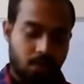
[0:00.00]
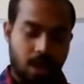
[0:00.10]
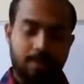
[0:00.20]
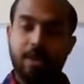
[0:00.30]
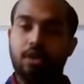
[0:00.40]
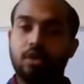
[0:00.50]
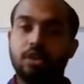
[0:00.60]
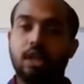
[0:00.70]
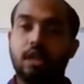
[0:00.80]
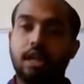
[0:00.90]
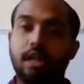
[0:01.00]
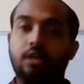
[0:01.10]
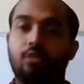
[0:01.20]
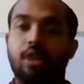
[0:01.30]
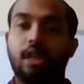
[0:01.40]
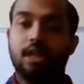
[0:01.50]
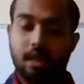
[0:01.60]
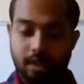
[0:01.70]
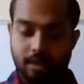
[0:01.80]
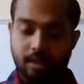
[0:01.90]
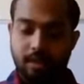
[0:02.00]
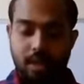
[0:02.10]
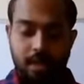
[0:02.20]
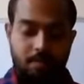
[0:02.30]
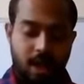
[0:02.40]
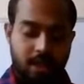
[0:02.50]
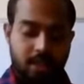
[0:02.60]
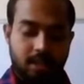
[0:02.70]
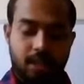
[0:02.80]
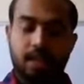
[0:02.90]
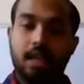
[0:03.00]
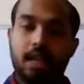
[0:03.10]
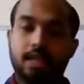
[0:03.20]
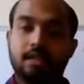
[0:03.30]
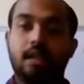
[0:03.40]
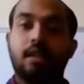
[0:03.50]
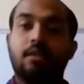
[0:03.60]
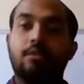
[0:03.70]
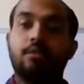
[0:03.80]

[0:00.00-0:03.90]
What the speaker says: World Meteorological Day 23rd March, International